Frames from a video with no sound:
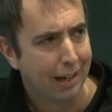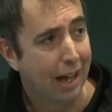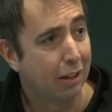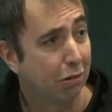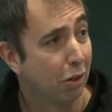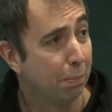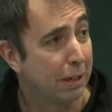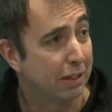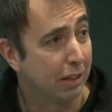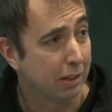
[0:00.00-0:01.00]
and through
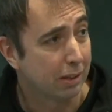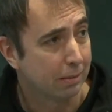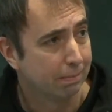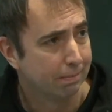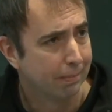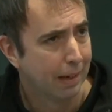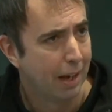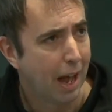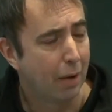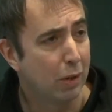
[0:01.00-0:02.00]
business.
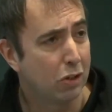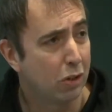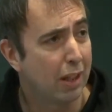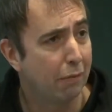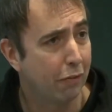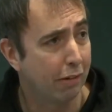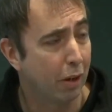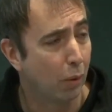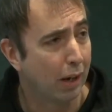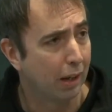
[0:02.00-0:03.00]
And we do that very
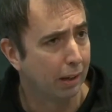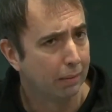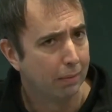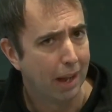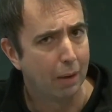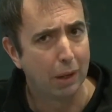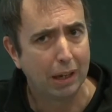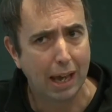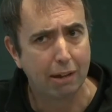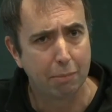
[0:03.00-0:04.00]
well, and we
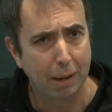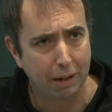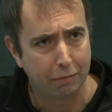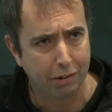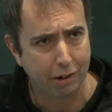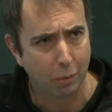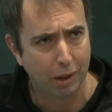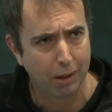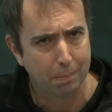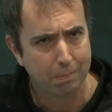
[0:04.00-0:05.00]
care about it very
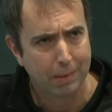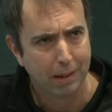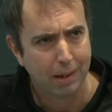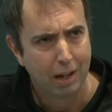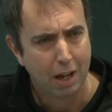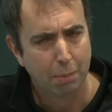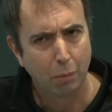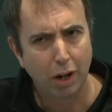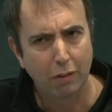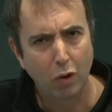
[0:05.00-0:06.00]
well. But
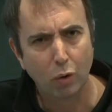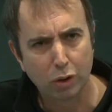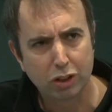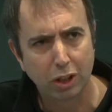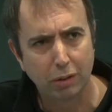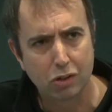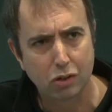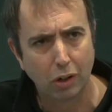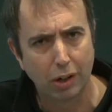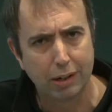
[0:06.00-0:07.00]
what I've also
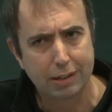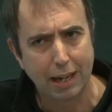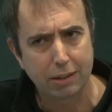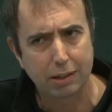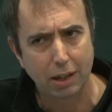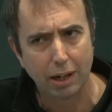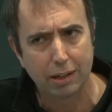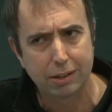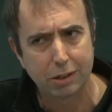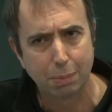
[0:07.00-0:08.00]
enjoyed is how
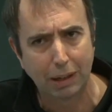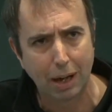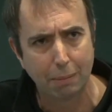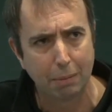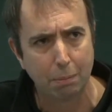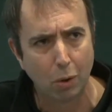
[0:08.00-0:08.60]
science is becoming